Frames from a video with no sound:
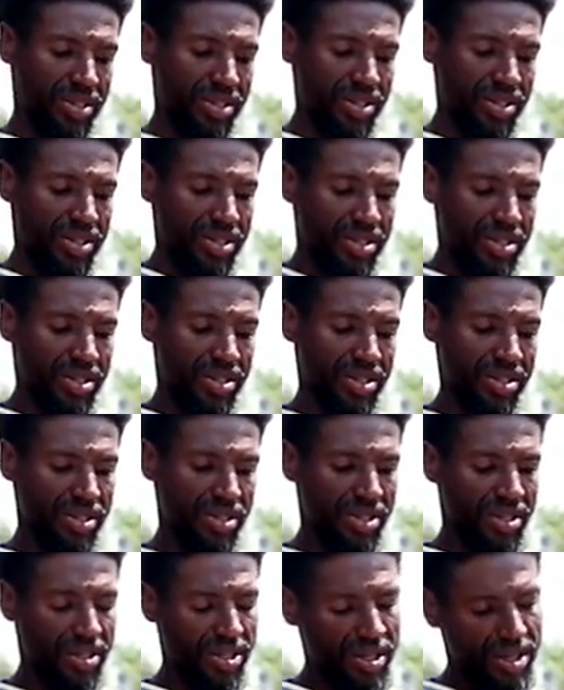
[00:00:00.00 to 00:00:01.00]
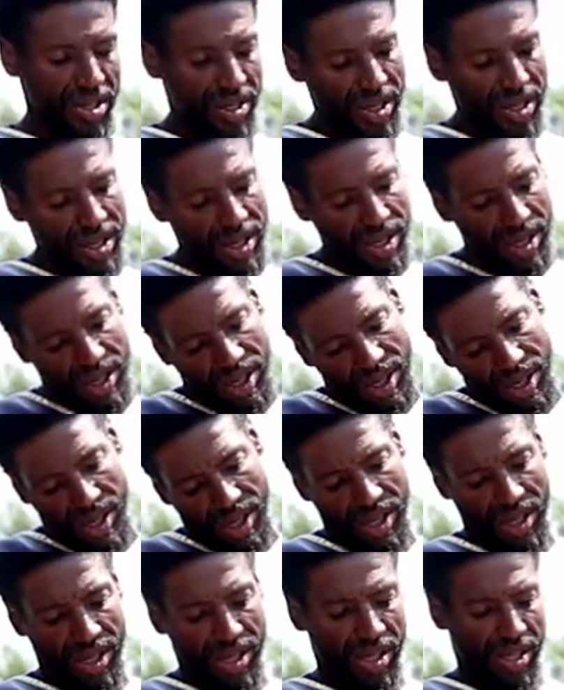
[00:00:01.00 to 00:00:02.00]

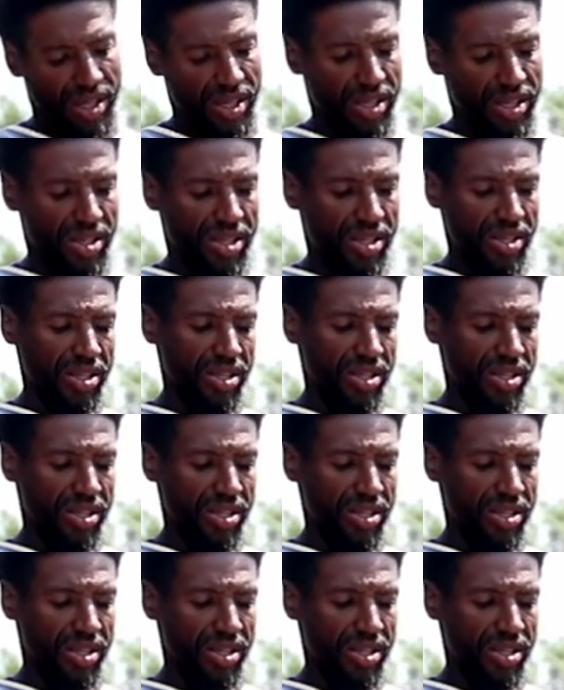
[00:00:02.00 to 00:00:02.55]
[no speech]